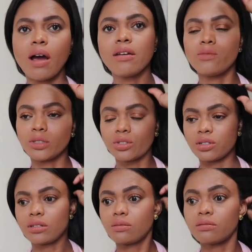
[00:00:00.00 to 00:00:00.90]
I want
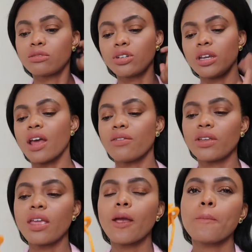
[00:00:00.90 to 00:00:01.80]
just to eat
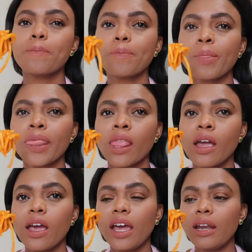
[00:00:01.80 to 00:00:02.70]
everything.
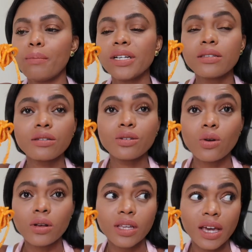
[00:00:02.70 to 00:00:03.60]
And Monty's
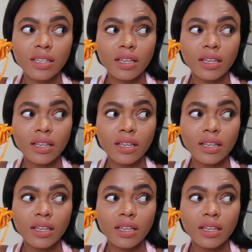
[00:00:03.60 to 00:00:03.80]
sauce, as I